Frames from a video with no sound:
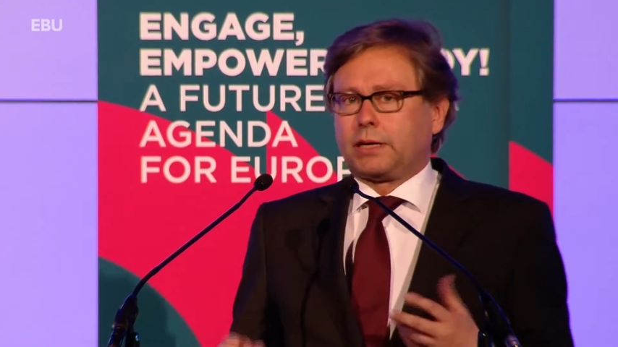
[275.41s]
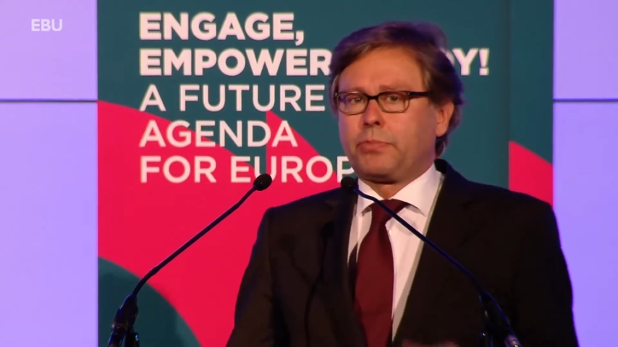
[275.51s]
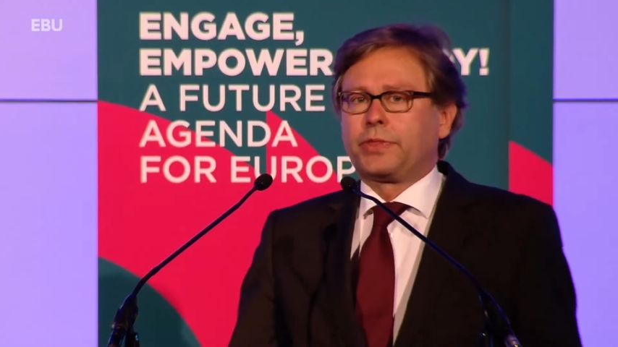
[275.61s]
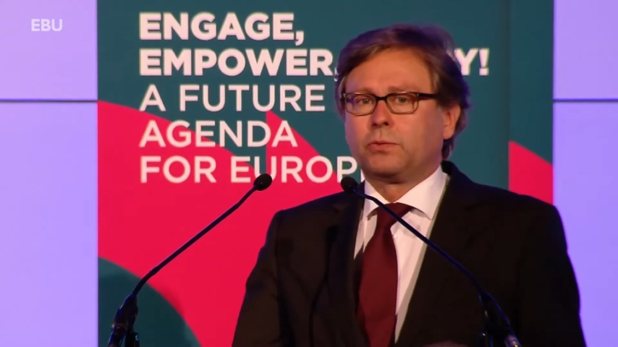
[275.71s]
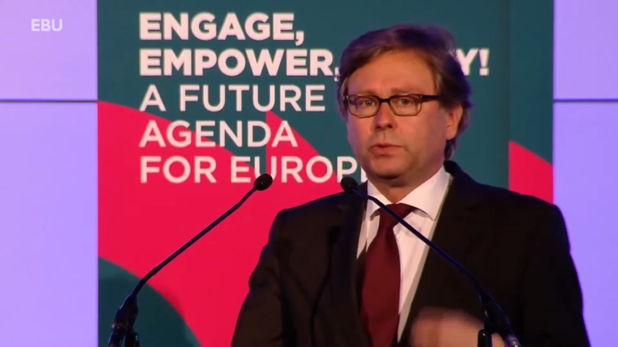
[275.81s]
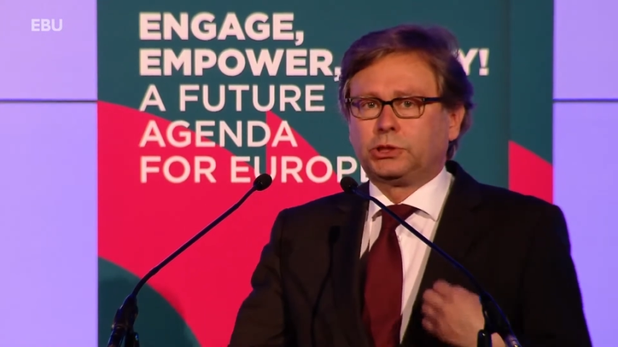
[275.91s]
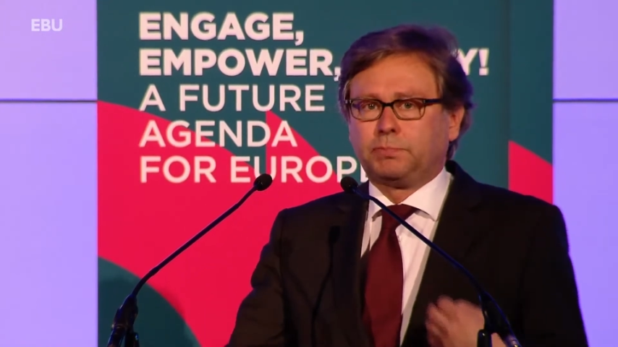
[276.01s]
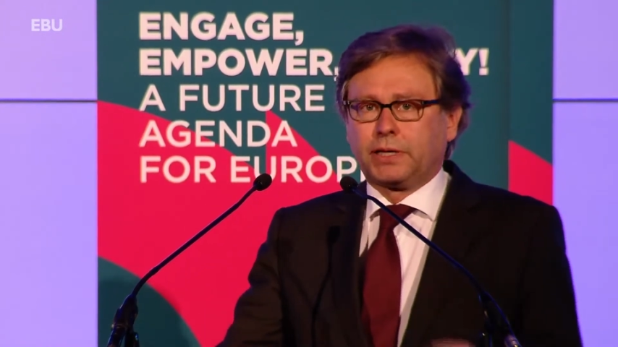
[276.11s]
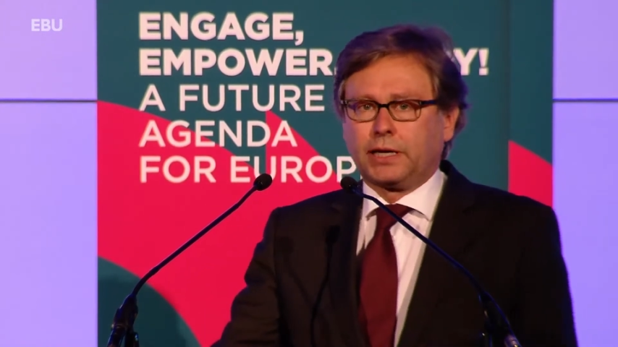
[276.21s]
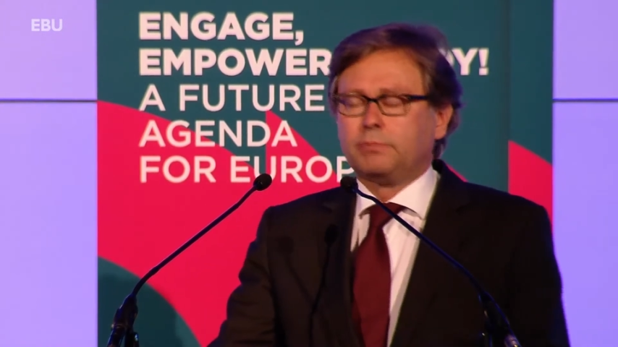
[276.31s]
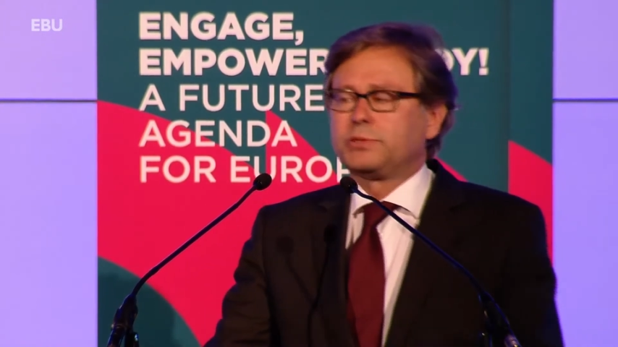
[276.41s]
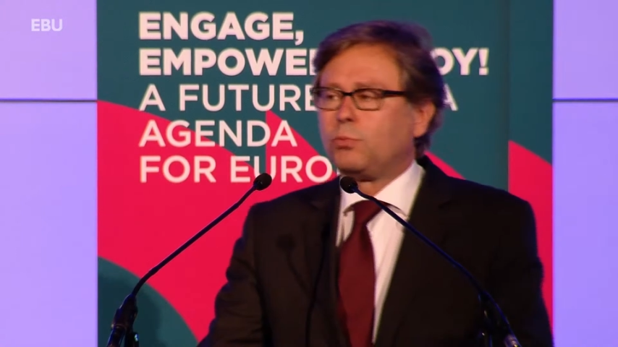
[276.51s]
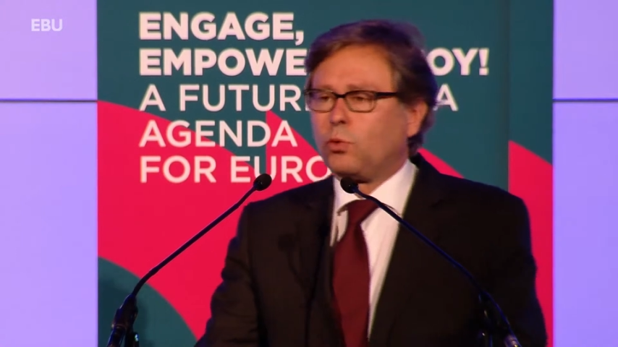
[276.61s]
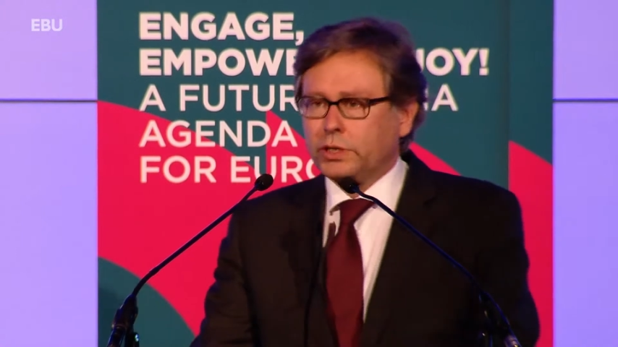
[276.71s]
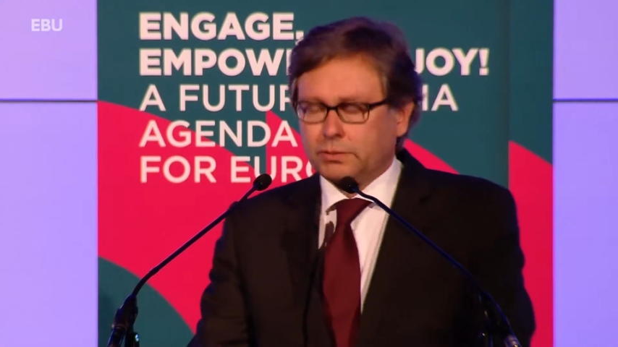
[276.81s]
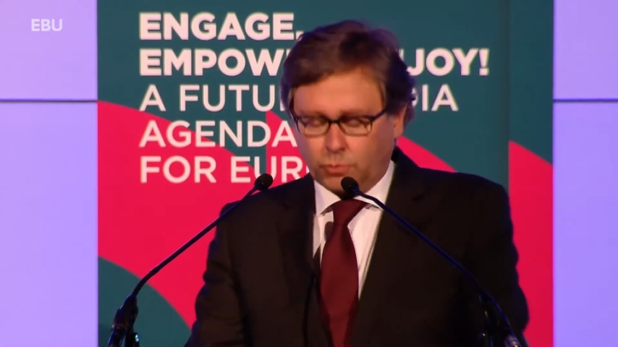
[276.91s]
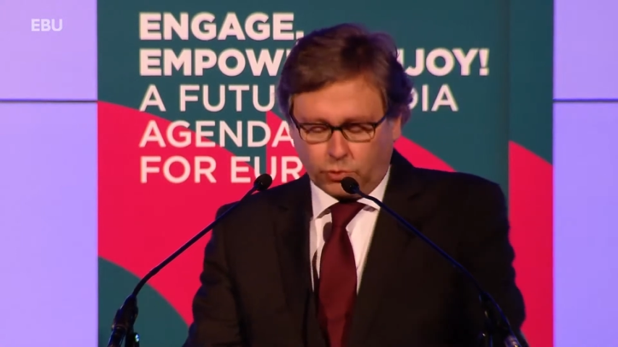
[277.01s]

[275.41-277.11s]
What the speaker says: something which becomes more and